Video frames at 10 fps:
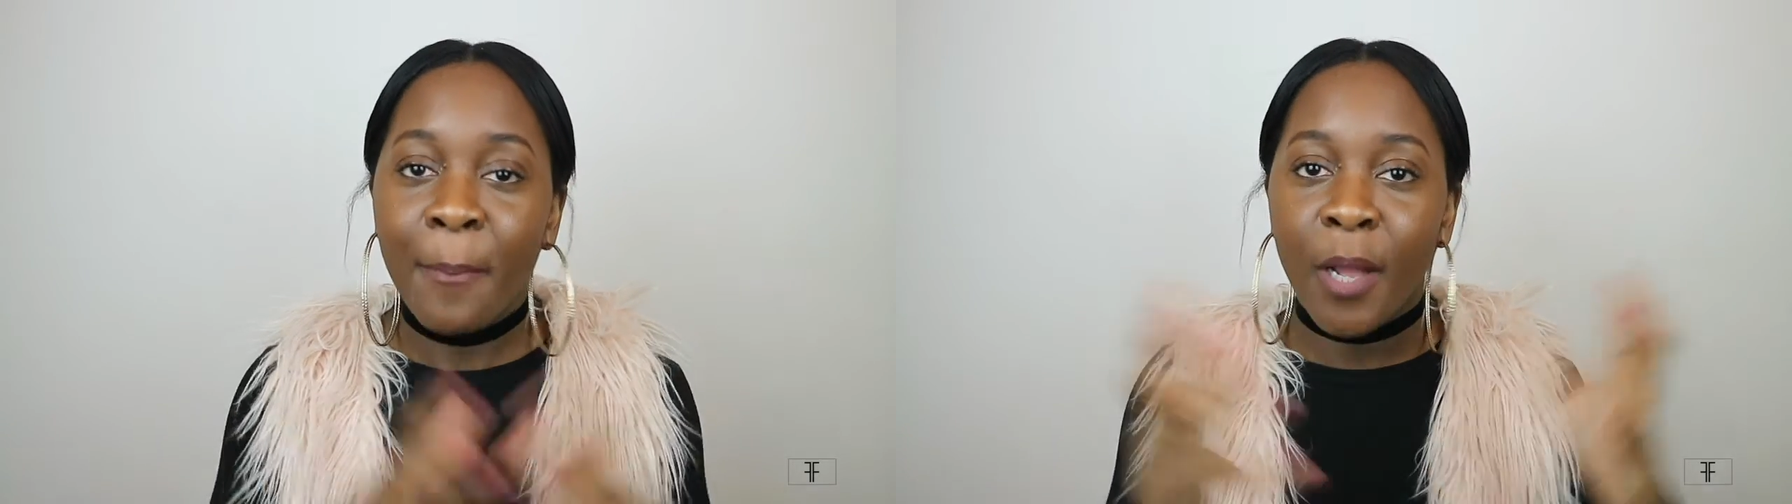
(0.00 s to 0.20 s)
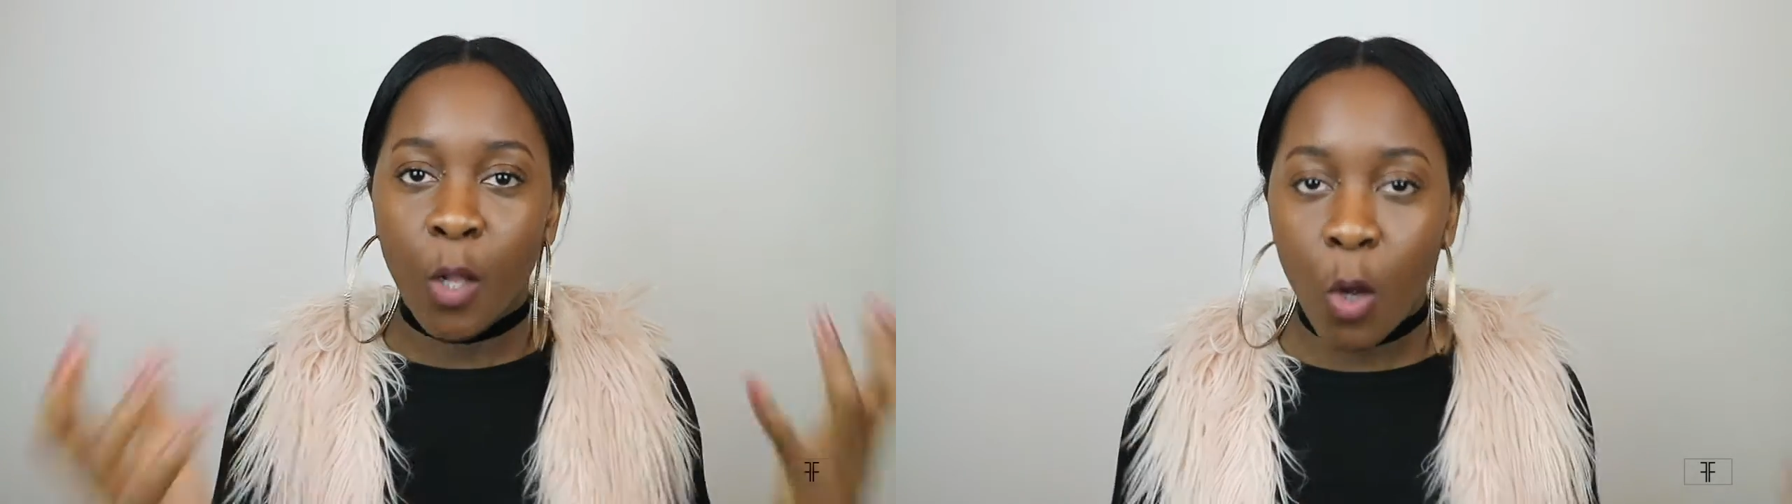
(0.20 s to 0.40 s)

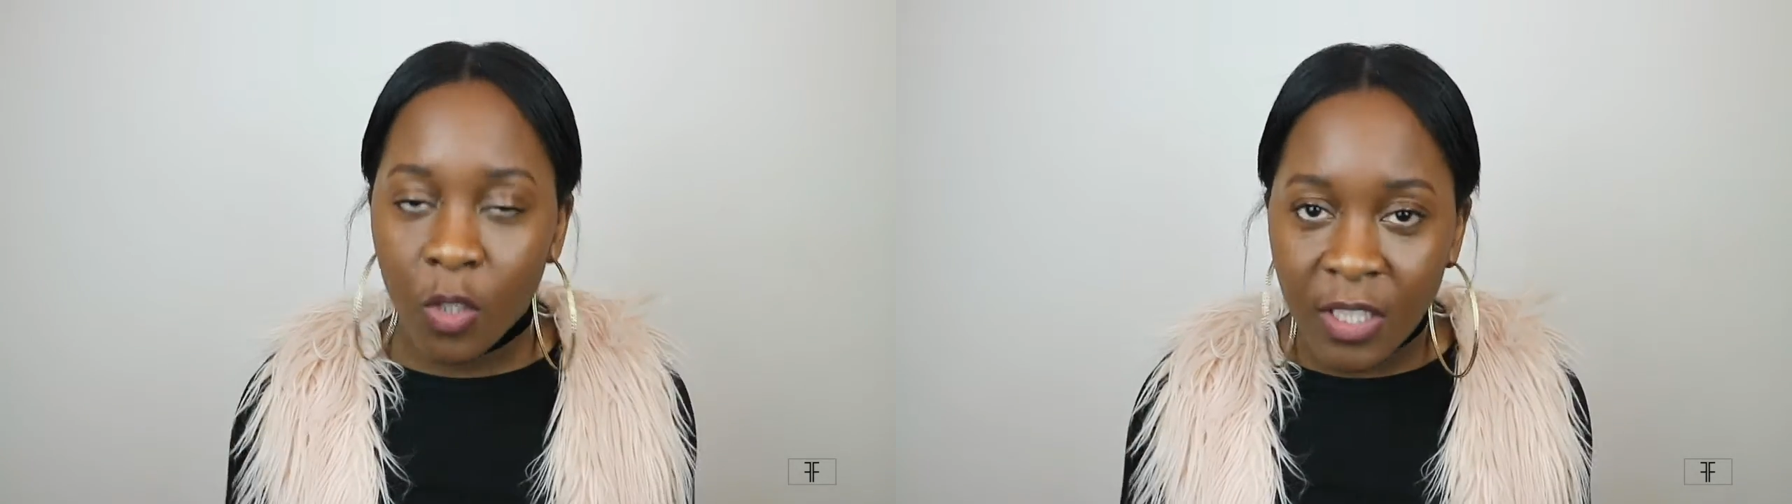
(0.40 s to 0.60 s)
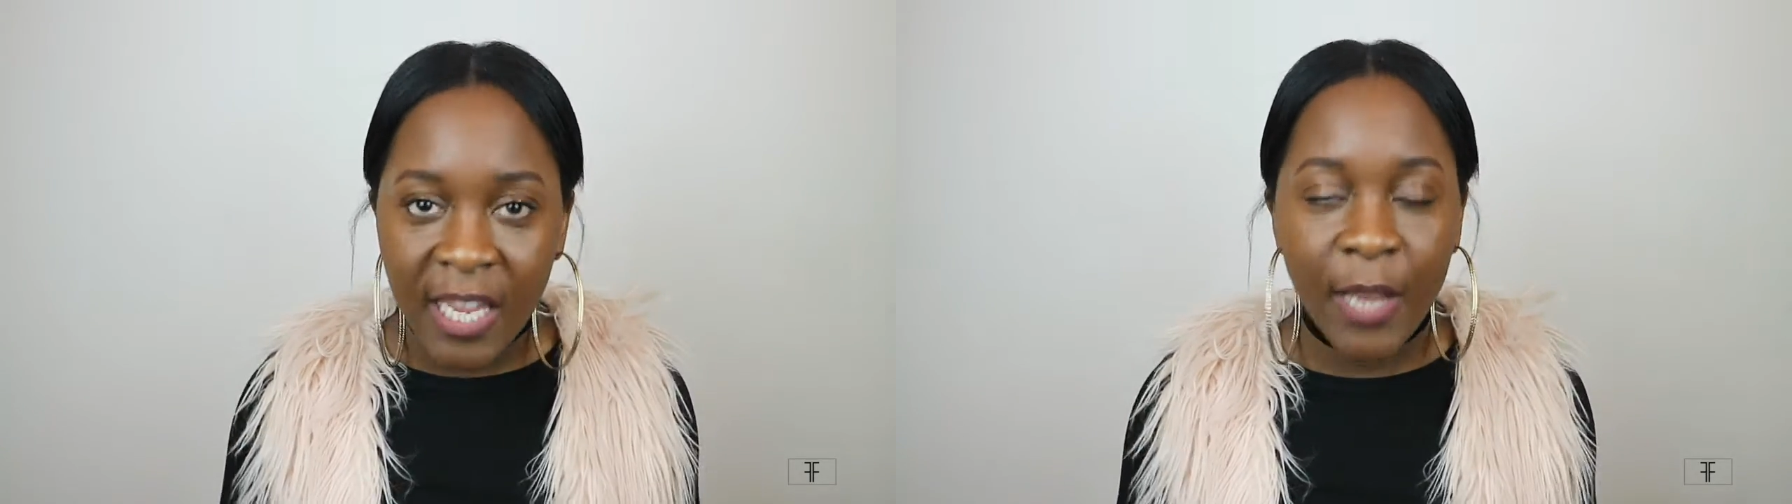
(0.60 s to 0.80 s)
my
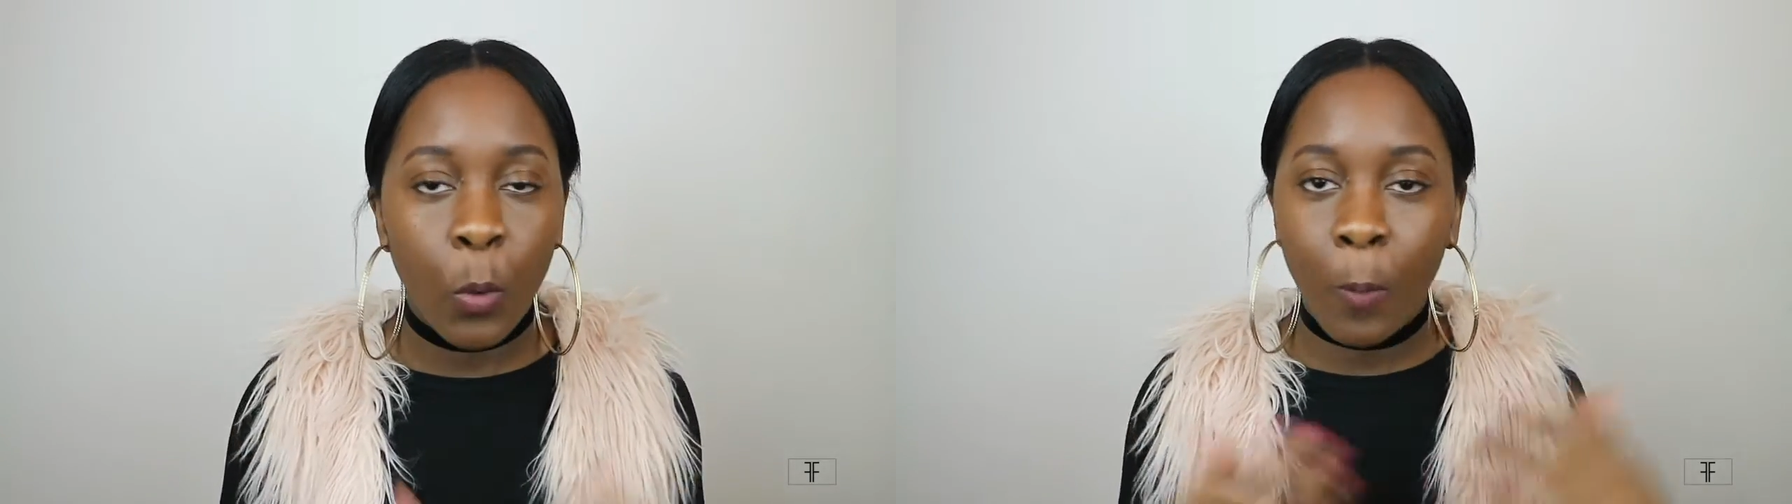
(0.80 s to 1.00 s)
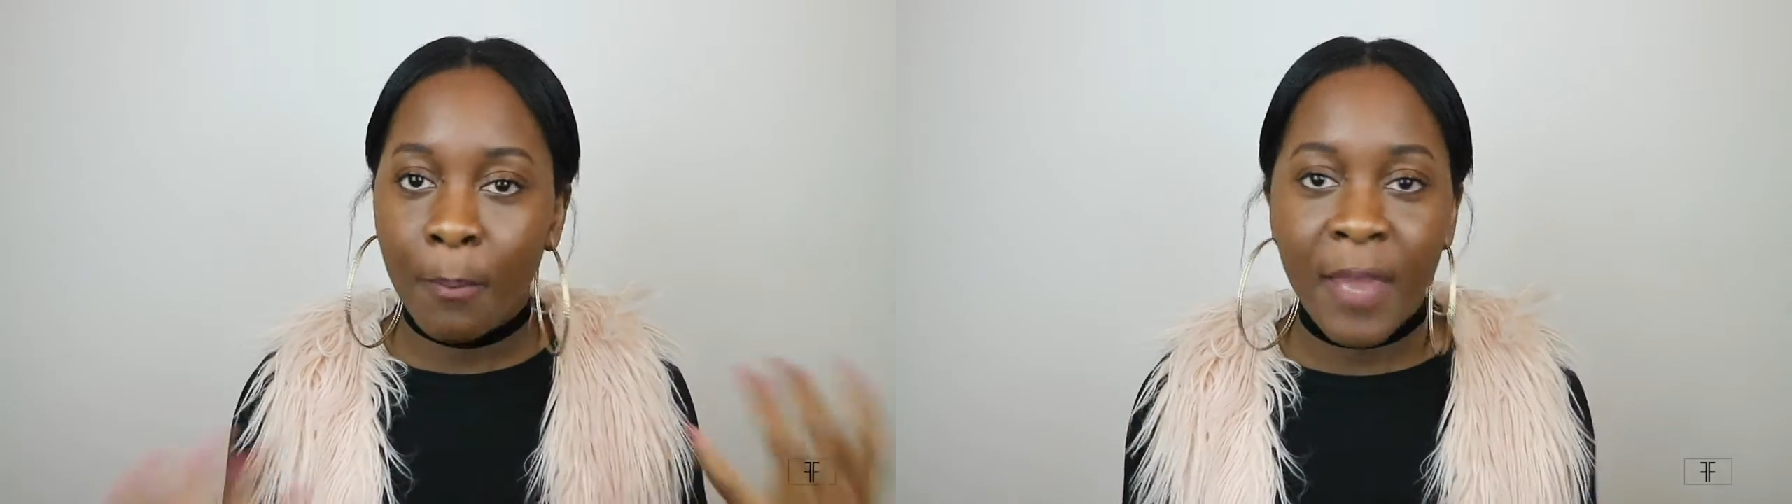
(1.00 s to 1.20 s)
content
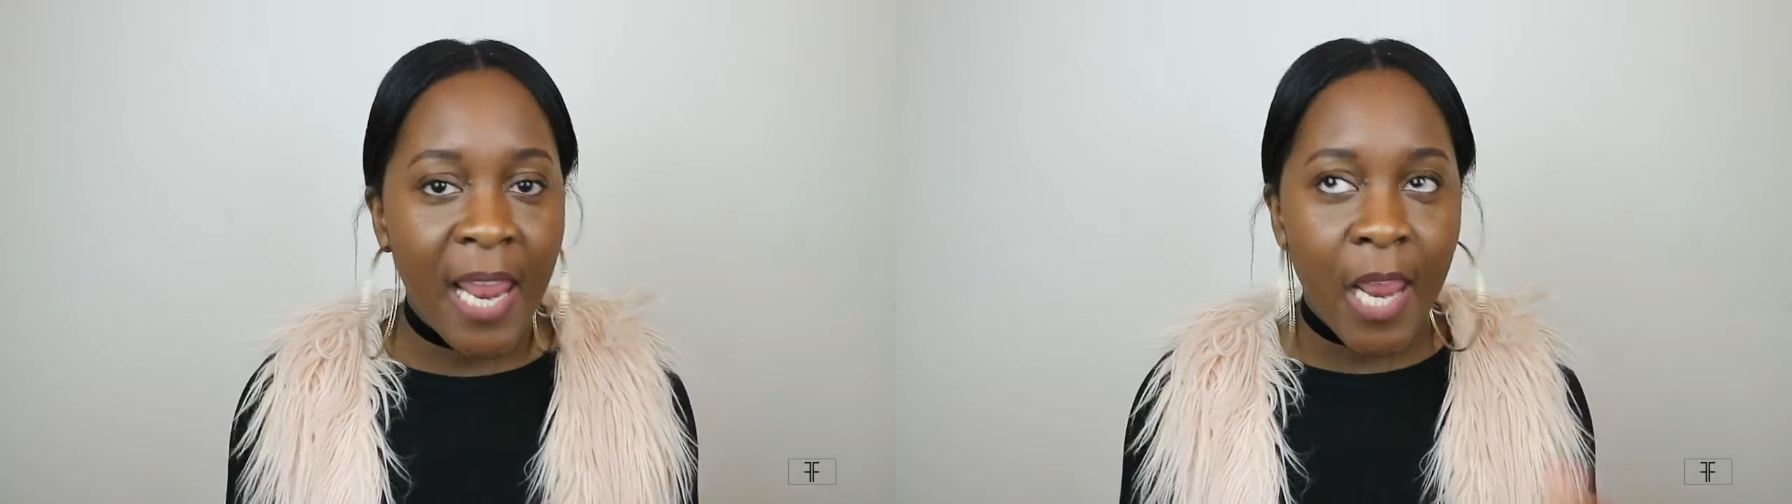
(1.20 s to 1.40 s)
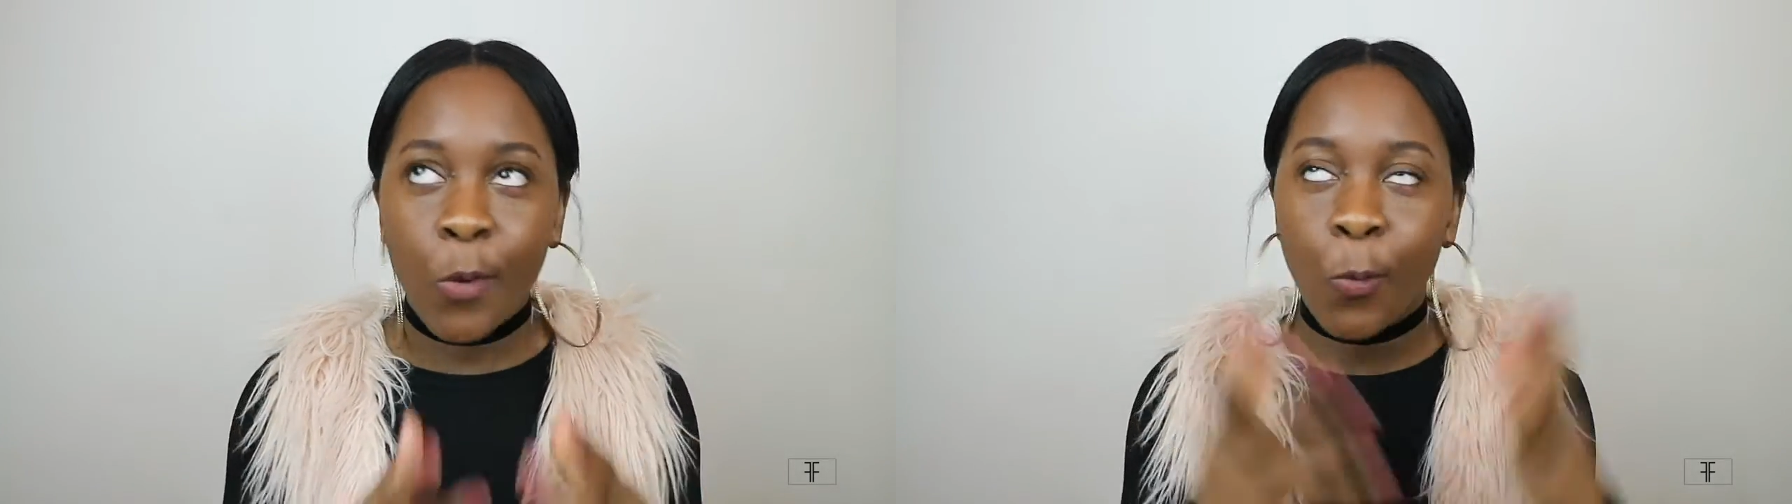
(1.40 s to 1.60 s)
or me